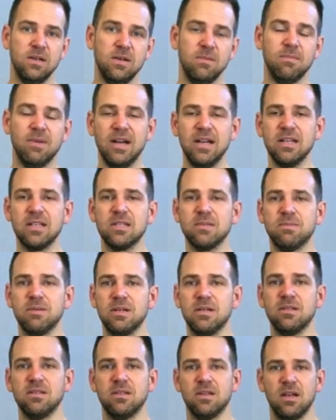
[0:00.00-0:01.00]
In my
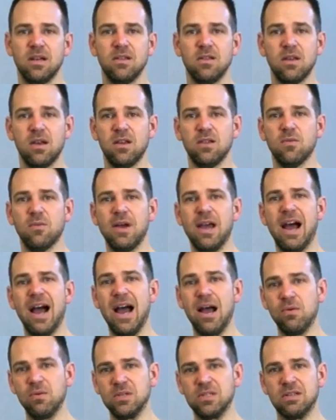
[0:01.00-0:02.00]
experience and the way
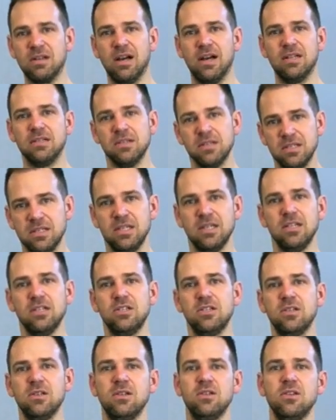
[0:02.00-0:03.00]
I was taught to
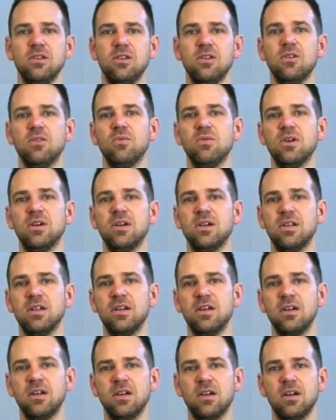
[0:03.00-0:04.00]
teach, you would
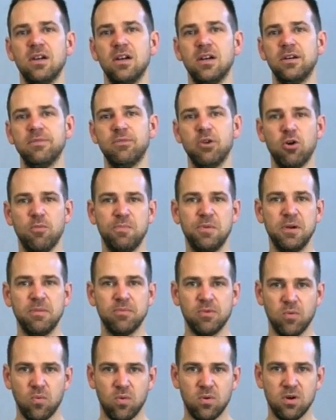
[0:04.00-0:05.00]
open up
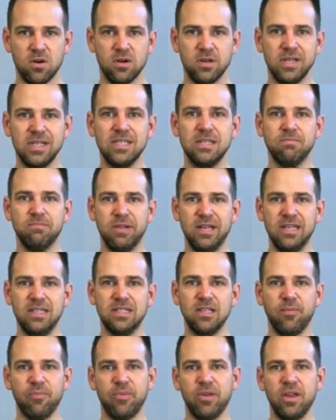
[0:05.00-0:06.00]
the word, explain
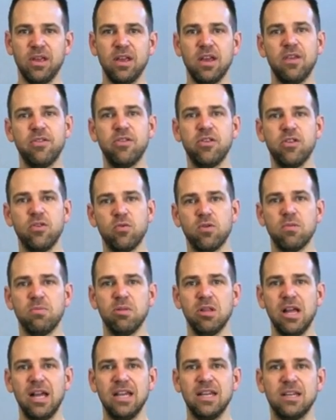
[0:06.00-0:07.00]
something, and then you would
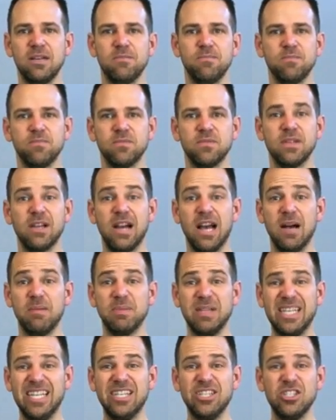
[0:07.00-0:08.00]
apply it. Now,
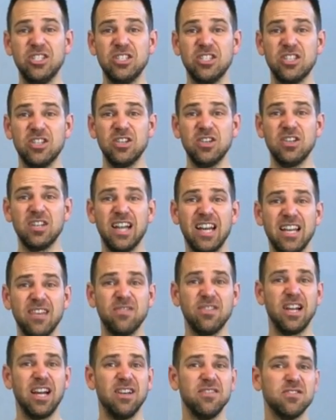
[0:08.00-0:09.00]
application's good. I
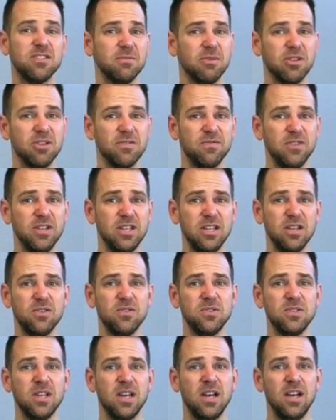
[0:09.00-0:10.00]
even have some other
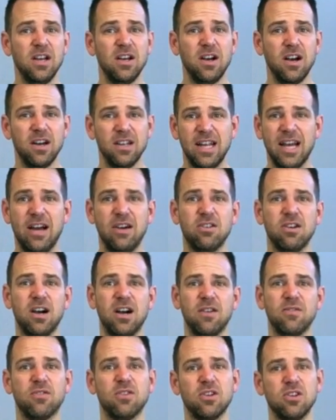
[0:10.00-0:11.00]
videos on how to
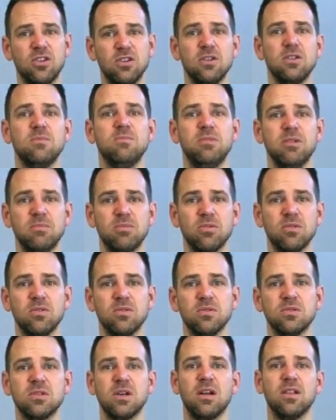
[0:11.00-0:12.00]
offer good
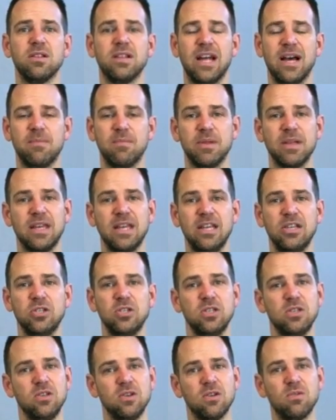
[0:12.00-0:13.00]
biblical solid
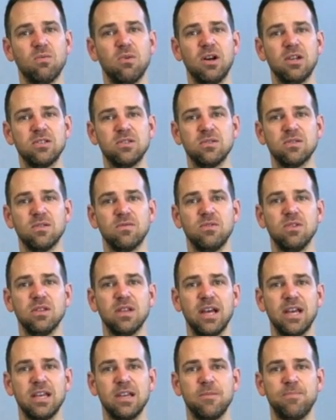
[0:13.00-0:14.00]
application. You can watch those if you'd
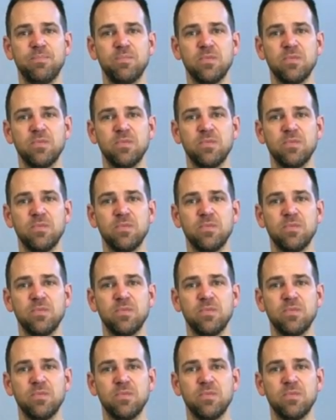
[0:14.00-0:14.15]
like.